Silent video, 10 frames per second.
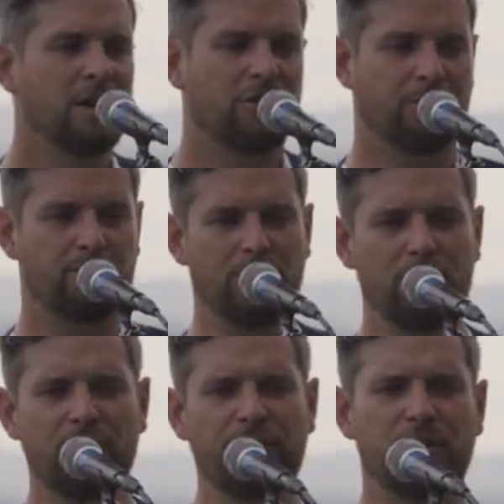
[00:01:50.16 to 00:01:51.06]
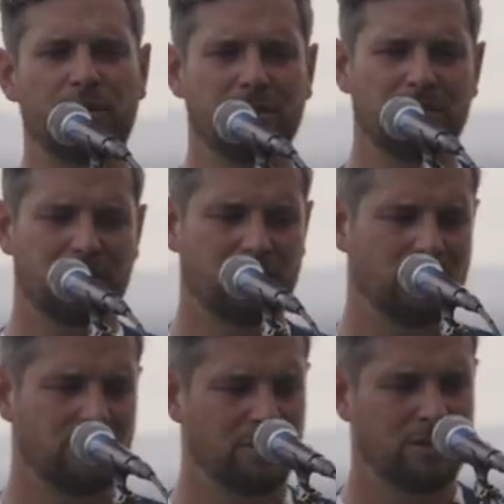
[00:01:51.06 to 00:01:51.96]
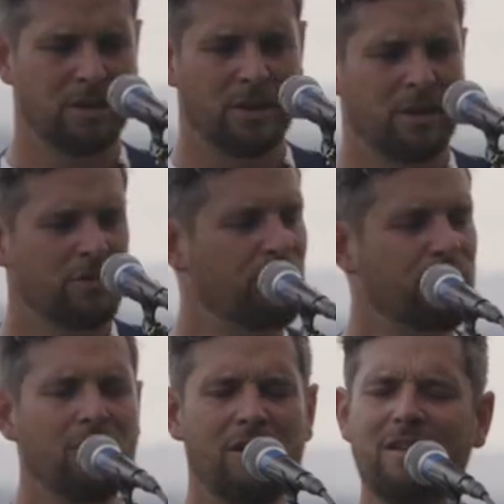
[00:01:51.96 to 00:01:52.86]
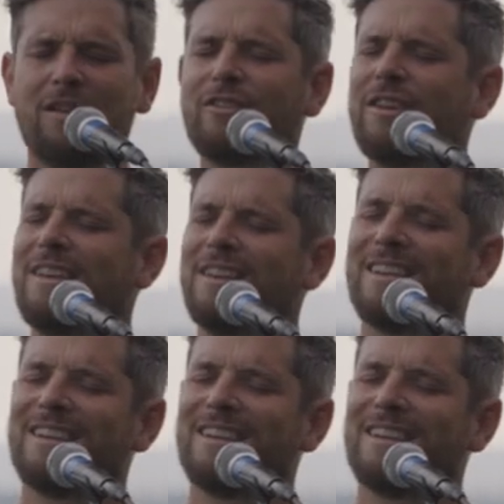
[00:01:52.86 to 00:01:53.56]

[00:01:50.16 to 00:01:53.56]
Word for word: She's beautiful, she's crazy.